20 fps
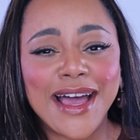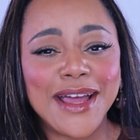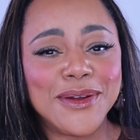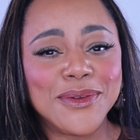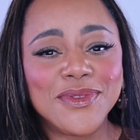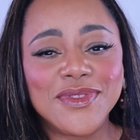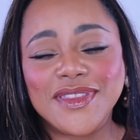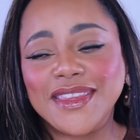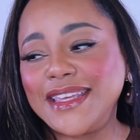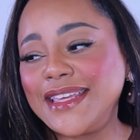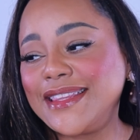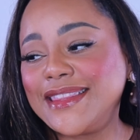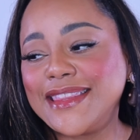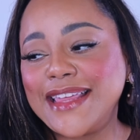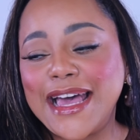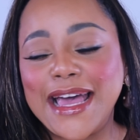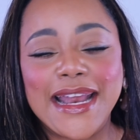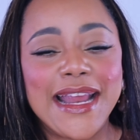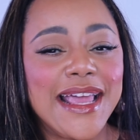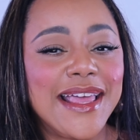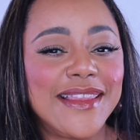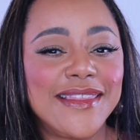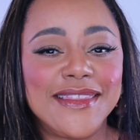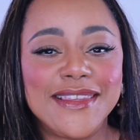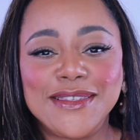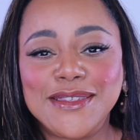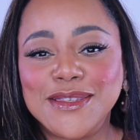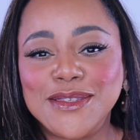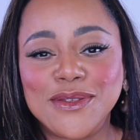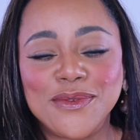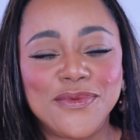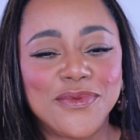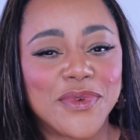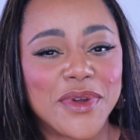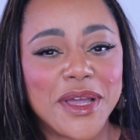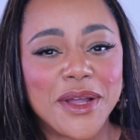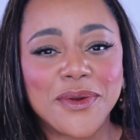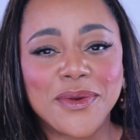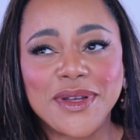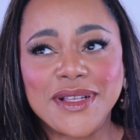I don't think that this is a
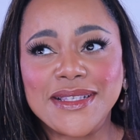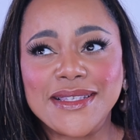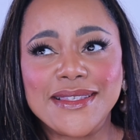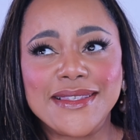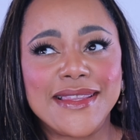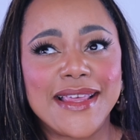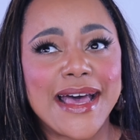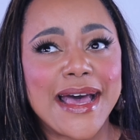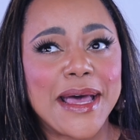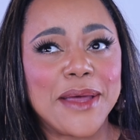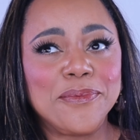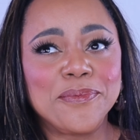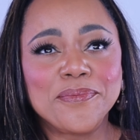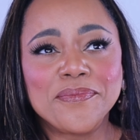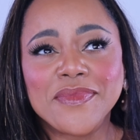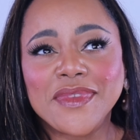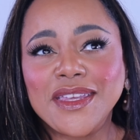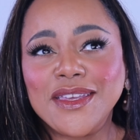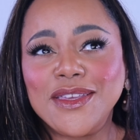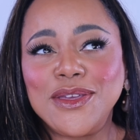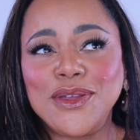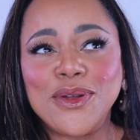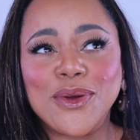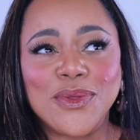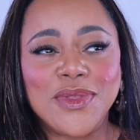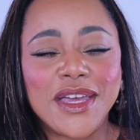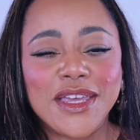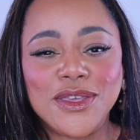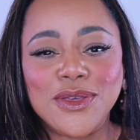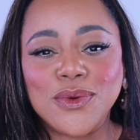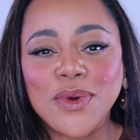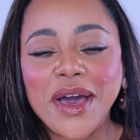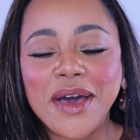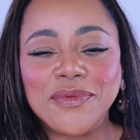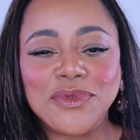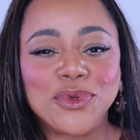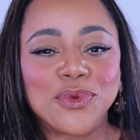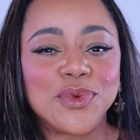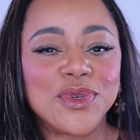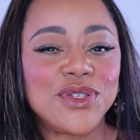fragrance that that you
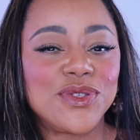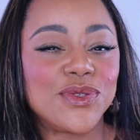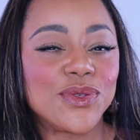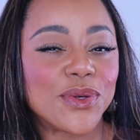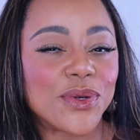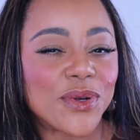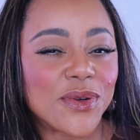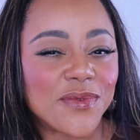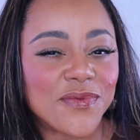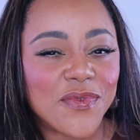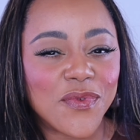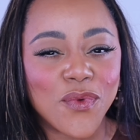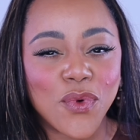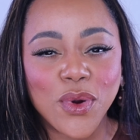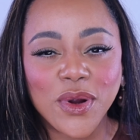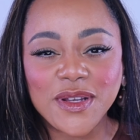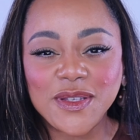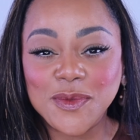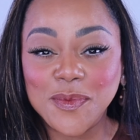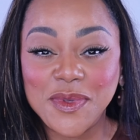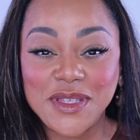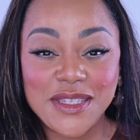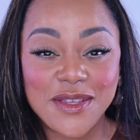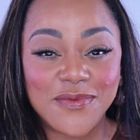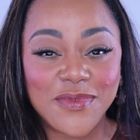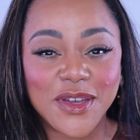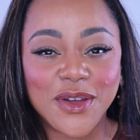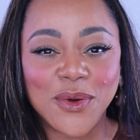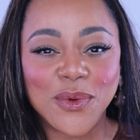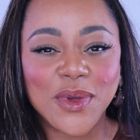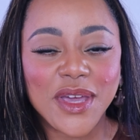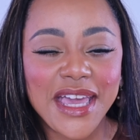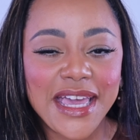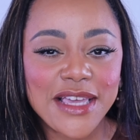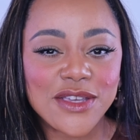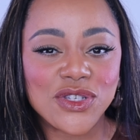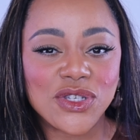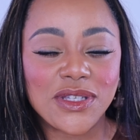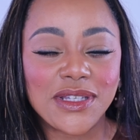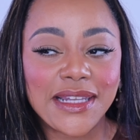have to reserve for a specific
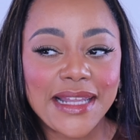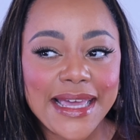occasion.